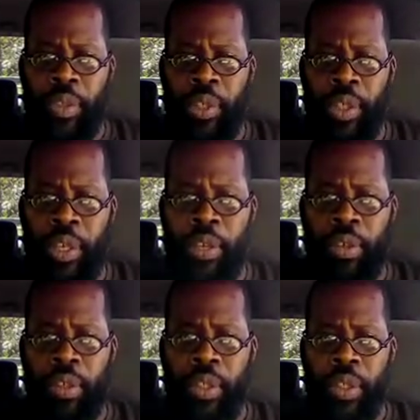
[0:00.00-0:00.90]
You know,
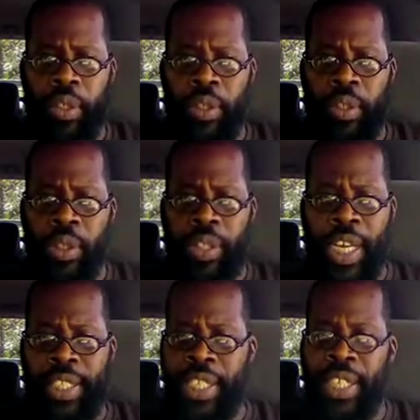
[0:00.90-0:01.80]
it's
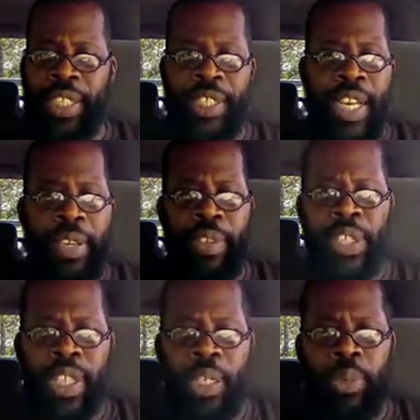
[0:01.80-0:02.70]
not dealing. It's not even
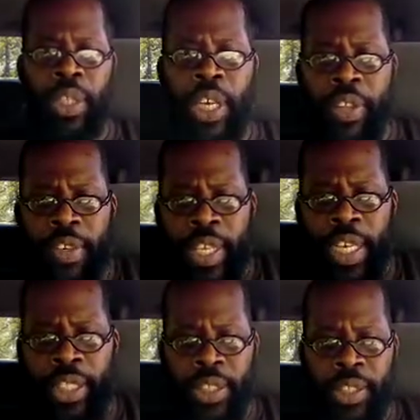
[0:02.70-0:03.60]
dealing with the other
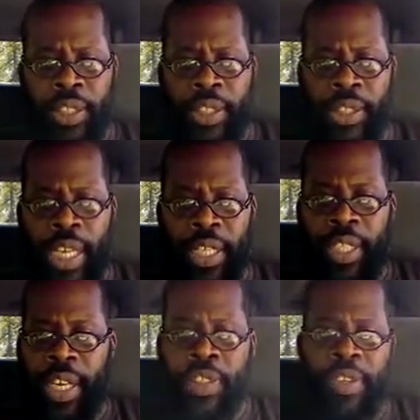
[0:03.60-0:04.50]
nations. It's
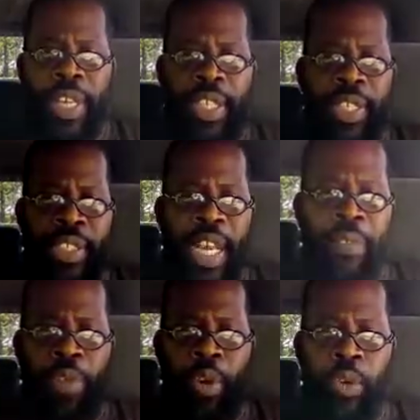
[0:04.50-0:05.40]
not the other nations
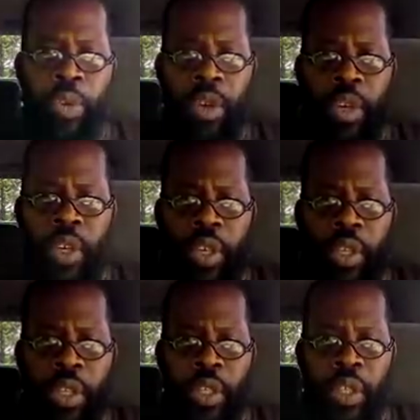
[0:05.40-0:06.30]
have no
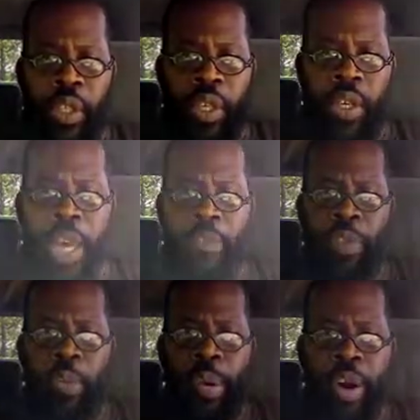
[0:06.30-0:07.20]
uh, have
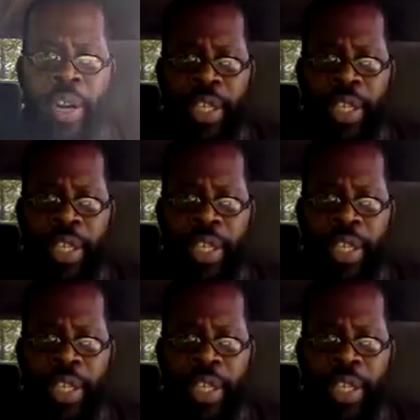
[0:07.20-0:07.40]
no part